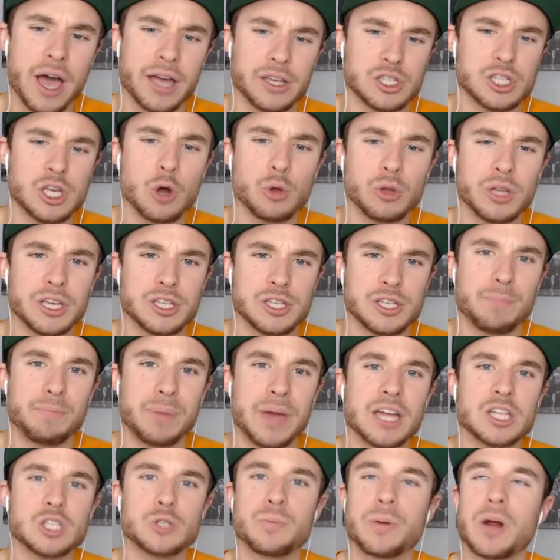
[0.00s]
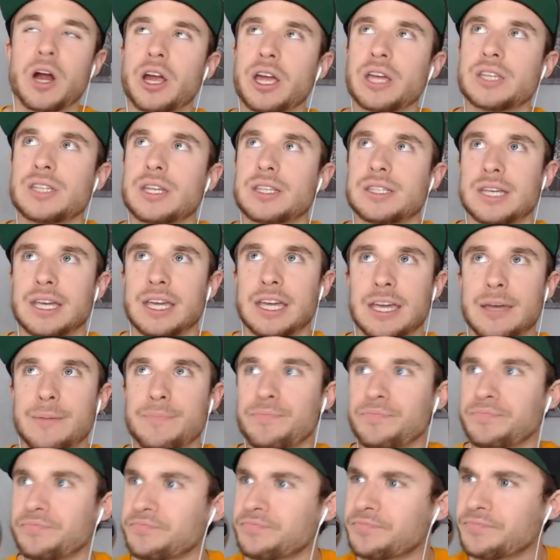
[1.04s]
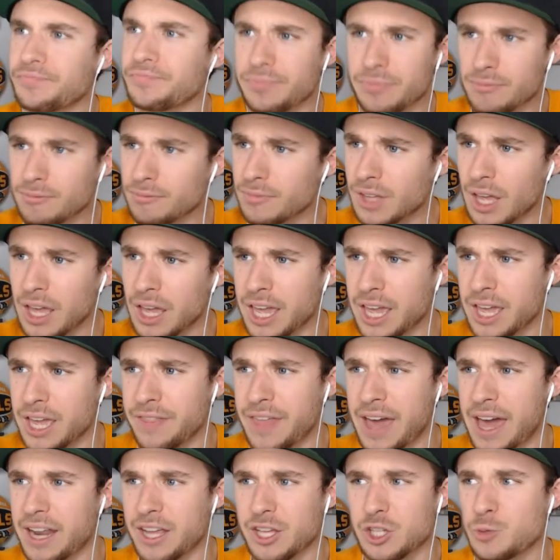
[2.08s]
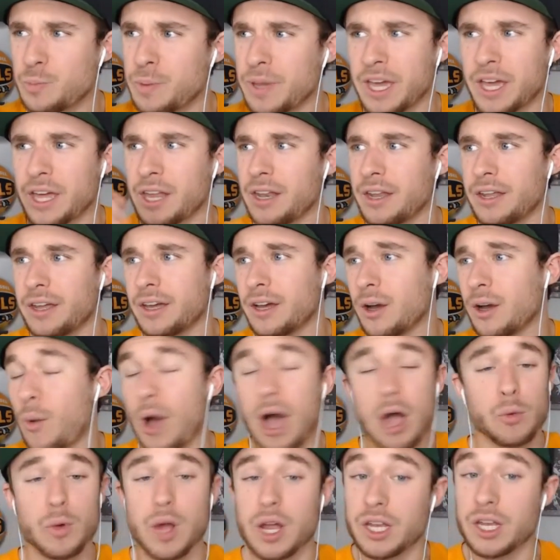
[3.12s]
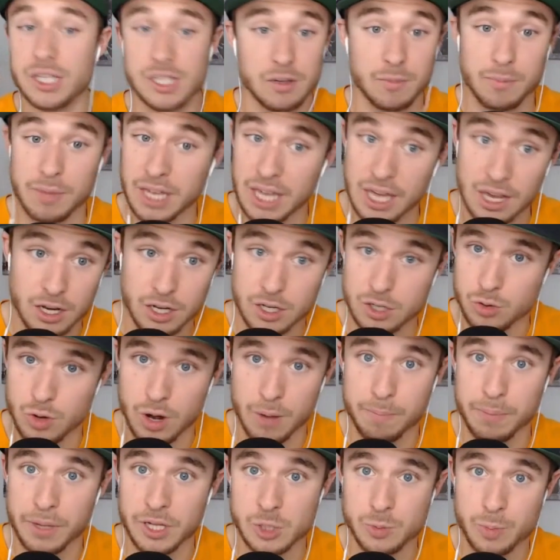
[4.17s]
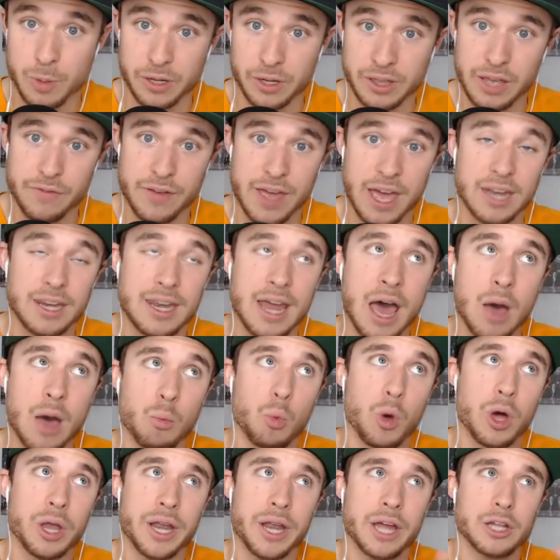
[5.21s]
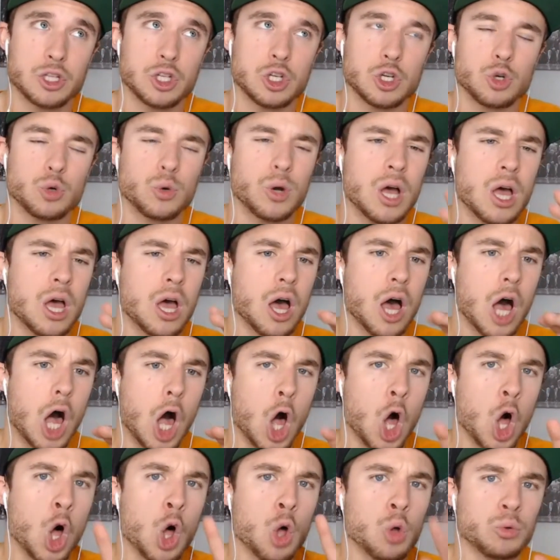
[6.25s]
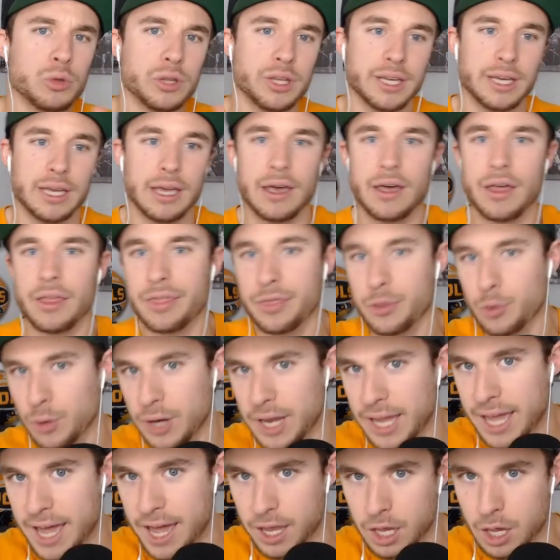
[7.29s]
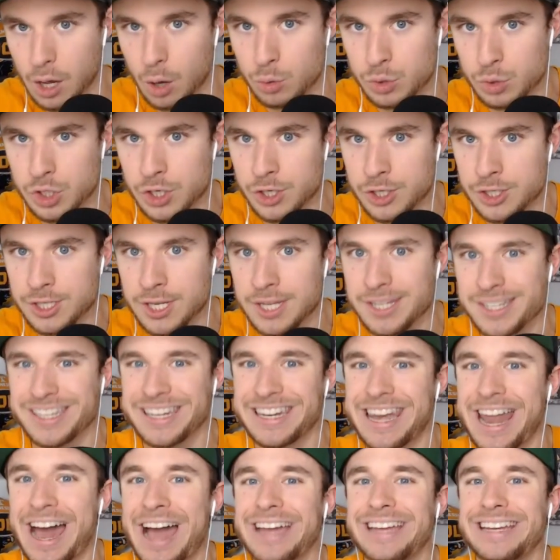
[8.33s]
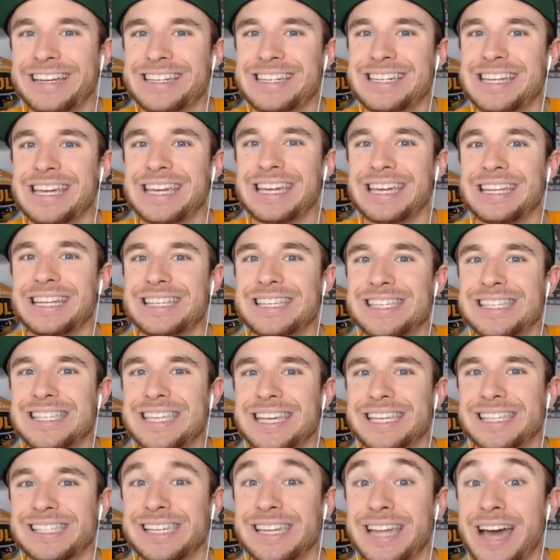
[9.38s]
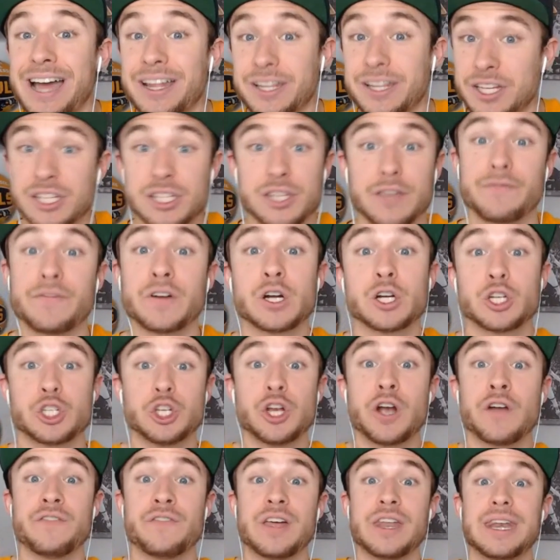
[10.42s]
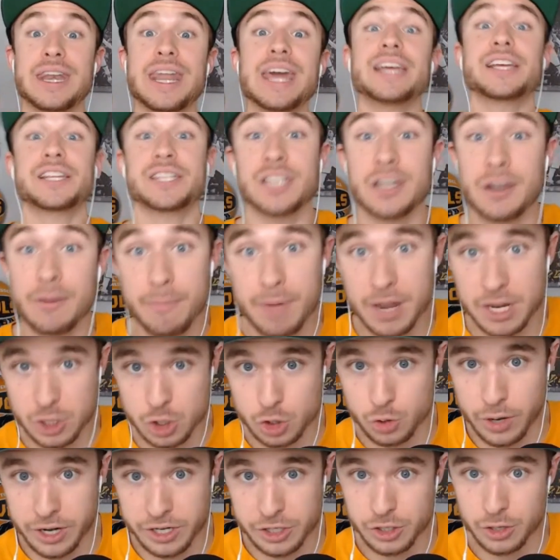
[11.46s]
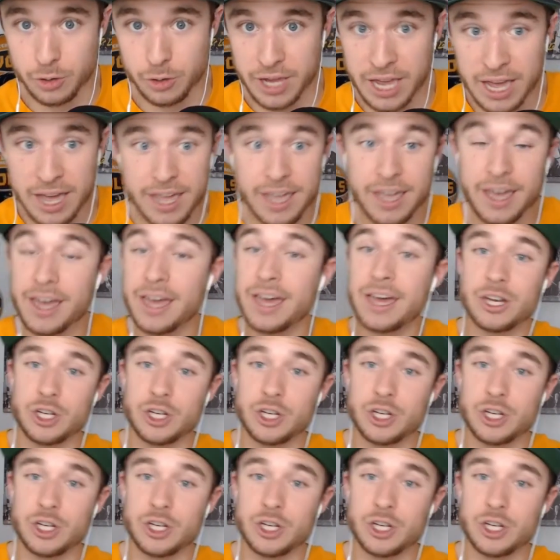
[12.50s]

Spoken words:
So listen, Pittsburgh is a team that has been well-run. Doesn't even begin to describe Pittsburgh. They've had not one, not two, only three head coaches since 1969, since the first year of the Nixon administration, okay?